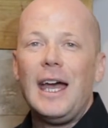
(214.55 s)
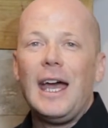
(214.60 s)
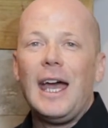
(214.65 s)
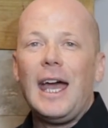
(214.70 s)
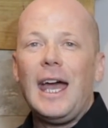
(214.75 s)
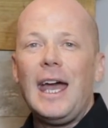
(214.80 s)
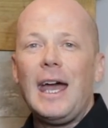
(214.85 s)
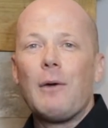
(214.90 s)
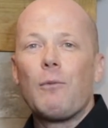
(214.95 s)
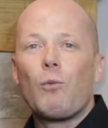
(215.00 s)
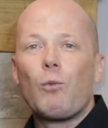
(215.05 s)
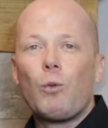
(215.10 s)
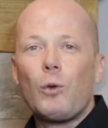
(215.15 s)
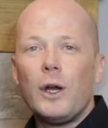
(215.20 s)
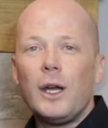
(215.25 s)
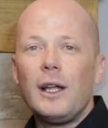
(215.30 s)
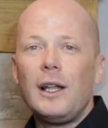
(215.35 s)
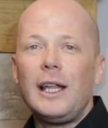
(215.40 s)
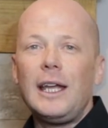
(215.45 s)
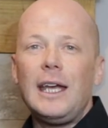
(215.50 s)
And
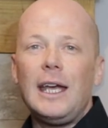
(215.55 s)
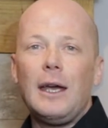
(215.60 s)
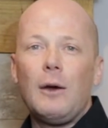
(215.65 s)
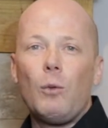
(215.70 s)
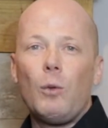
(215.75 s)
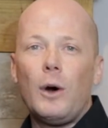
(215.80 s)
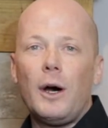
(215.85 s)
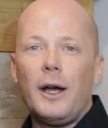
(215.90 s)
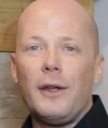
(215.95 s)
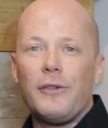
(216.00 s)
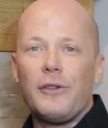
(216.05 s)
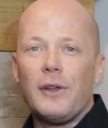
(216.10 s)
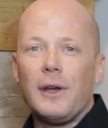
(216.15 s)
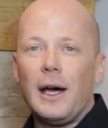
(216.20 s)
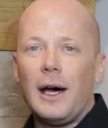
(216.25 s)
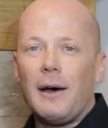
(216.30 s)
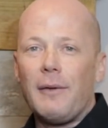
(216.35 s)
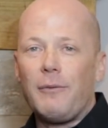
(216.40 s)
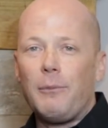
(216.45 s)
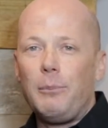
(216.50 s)
really, it was
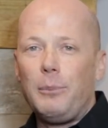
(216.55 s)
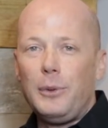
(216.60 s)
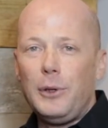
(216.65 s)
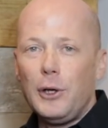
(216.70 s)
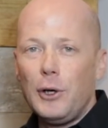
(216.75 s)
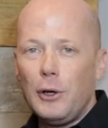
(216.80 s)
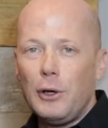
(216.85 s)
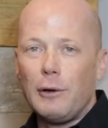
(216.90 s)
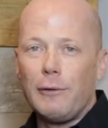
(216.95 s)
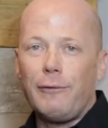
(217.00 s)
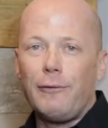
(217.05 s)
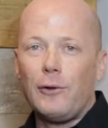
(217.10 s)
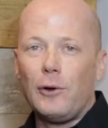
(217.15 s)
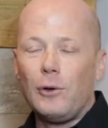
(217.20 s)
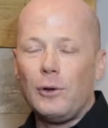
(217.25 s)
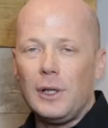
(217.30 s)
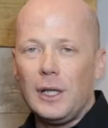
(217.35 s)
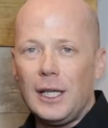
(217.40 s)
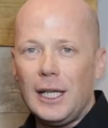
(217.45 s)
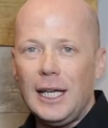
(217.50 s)
a
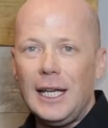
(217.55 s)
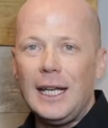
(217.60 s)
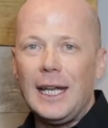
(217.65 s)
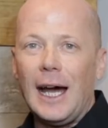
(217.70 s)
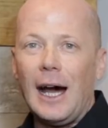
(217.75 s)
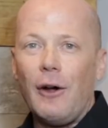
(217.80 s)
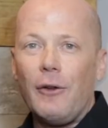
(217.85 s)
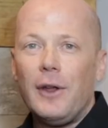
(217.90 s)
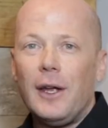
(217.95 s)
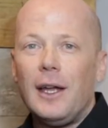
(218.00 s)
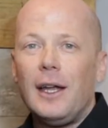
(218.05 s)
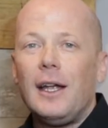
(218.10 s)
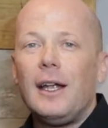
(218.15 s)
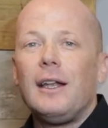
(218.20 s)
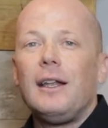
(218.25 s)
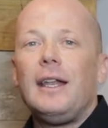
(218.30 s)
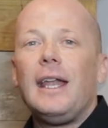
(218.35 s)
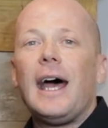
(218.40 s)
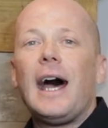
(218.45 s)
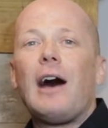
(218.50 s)
beautiful lead out.
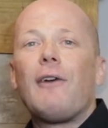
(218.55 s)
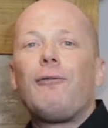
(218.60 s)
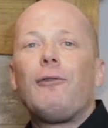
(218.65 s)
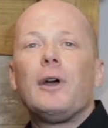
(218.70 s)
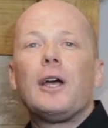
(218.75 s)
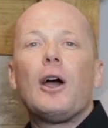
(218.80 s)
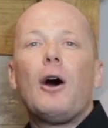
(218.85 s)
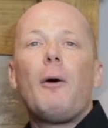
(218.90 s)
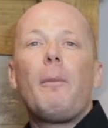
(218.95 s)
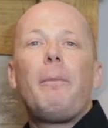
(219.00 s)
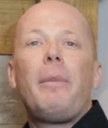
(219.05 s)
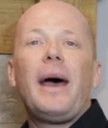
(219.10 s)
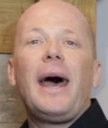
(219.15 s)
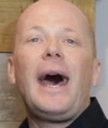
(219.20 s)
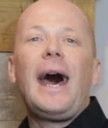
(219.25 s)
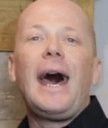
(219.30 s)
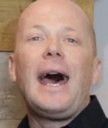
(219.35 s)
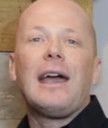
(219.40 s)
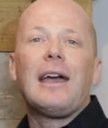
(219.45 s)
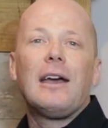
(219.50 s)
Now, if we go
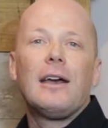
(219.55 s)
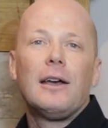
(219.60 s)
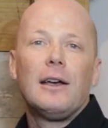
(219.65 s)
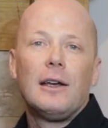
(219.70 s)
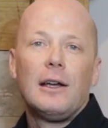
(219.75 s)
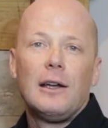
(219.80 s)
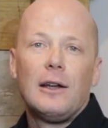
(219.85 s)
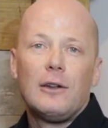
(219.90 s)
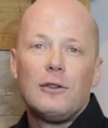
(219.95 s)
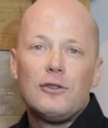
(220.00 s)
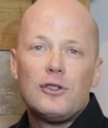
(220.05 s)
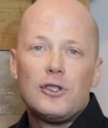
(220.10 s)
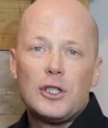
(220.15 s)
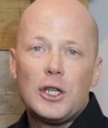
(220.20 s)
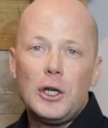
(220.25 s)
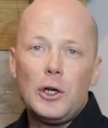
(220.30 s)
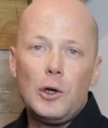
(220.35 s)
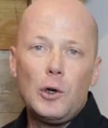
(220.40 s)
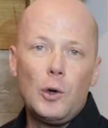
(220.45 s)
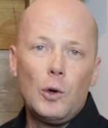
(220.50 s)
back
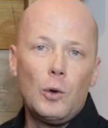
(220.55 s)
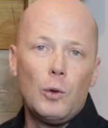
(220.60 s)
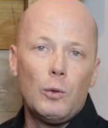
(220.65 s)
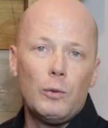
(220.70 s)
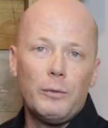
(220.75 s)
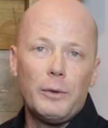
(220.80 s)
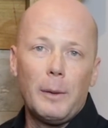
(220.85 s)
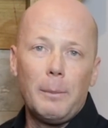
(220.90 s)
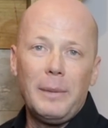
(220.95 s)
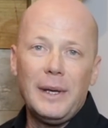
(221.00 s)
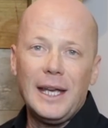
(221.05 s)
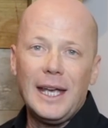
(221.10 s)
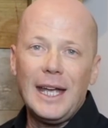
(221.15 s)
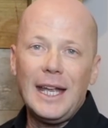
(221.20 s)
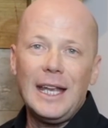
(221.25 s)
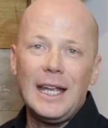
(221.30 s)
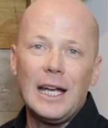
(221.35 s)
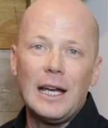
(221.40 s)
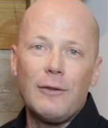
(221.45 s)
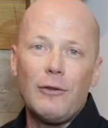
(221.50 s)
to the
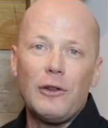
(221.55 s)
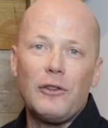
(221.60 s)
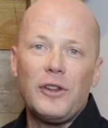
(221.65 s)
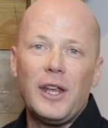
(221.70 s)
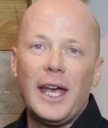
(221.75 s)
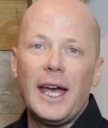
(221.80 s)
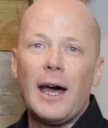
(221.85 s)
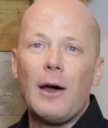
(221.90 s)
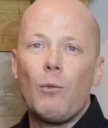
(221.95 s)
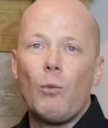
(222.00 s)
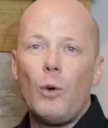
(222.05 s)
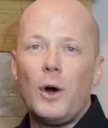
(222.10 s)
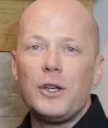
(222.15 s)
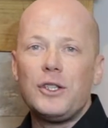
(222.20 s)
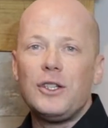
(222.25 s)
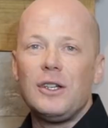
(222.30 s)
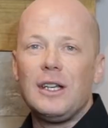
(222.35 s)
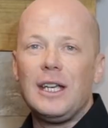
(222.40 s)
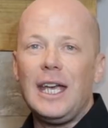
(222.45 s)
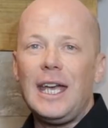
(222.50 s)
beginning of the town,
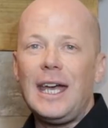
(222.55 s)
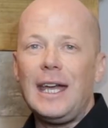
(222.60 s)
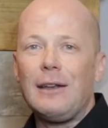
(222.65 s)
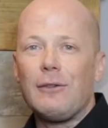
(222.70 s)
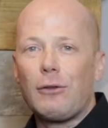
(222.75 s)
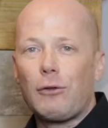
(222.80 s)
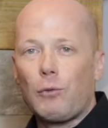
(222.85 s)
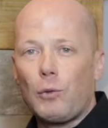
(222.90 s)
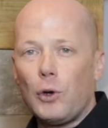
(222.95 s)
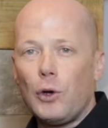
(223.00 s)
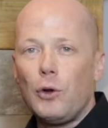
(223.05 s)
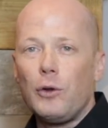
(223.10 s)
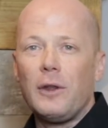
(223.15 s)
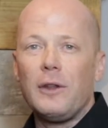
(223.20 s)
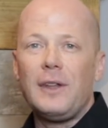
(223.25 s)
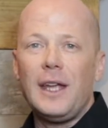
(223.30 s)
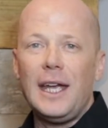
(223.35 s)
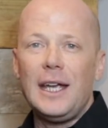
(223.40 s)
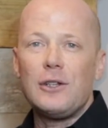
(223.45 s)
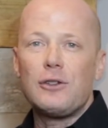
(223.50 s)
once you get through the
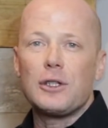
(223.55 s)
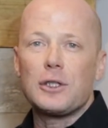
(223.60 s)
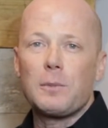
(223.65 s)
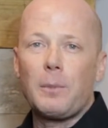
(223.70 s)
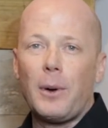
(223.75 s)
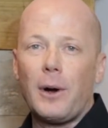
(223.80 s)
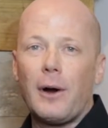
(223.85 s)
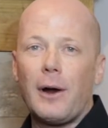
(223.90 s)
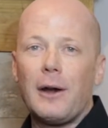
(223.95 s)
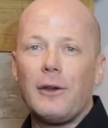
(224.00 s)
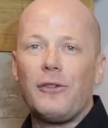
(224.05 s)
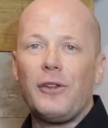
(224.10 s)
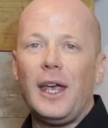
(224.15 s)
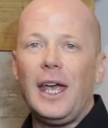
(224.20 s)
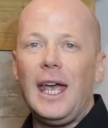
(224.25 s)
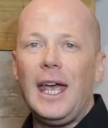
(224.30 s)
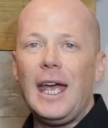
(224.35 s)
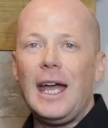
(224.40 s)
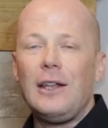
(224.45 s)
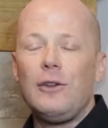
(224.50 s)
dangerous parts
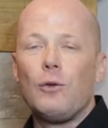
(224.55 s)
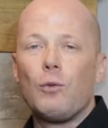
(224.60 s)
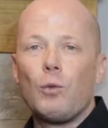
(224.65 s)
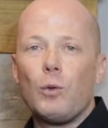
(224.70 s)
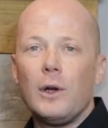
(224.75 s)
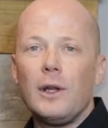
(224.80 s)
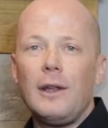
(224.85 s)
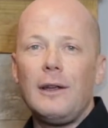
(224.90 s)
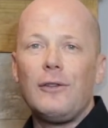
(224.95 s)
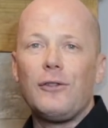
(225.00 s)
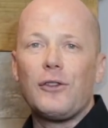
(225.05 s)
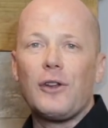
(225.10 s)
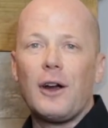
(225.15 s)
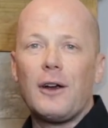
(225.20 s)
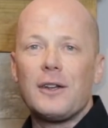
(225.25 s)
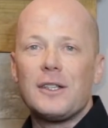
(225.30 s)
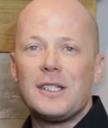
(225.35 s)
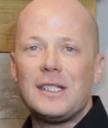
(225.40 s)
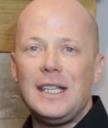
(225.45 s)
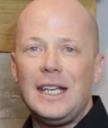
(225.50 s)
and you really
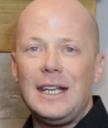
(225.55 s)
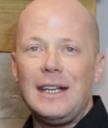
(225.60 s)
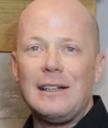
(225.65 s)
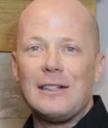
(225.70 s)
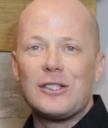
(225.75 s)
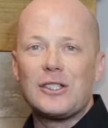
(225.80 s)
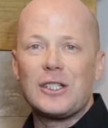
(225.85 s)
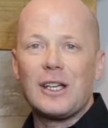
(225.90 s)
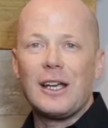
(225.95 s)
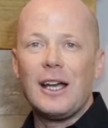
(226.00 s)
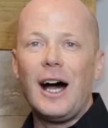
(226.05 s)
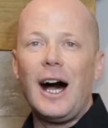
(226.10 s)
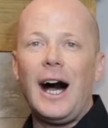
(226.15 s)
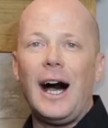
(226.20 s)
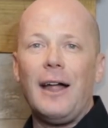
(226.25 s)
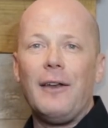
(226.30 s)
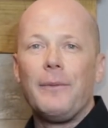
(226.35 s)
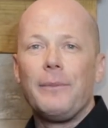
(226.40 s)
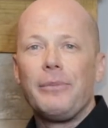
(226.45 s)
start seeing Sagan.